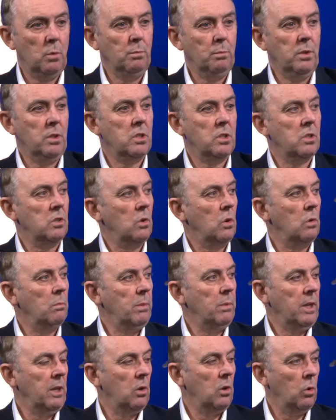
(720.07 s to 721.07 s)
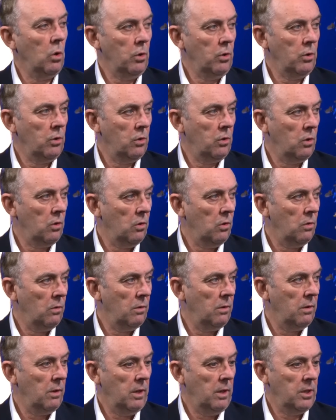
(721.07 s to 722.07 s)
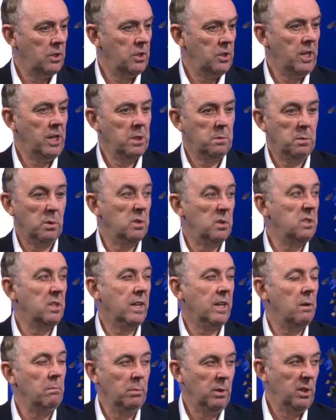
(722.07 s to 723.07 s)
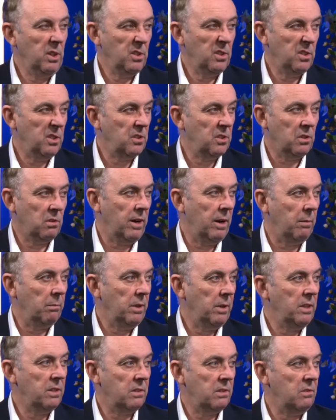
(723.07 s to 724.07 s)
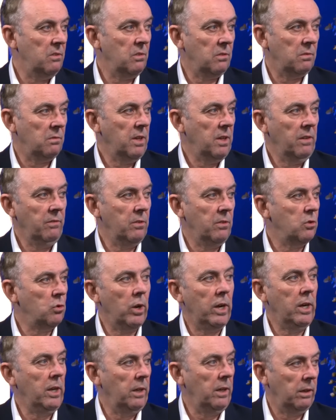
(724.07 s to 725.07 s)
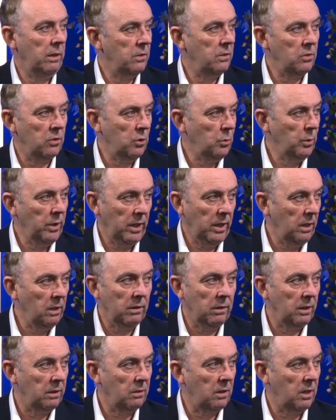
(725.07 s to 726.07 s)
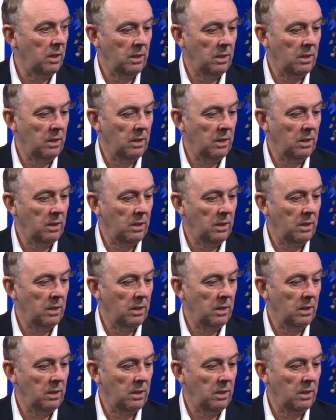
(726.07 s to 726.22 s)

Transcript: its stock being quoted on exchange because the company's just crap. It's not even trading. It's not doing anything, right?